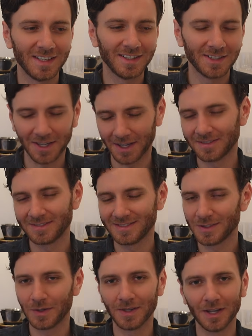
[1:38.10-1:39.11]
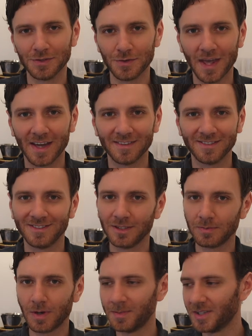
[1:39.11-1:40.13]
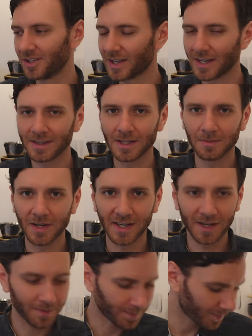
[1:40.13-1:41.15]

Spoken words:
Okay, so I'll do that. You're probably looking at them right now.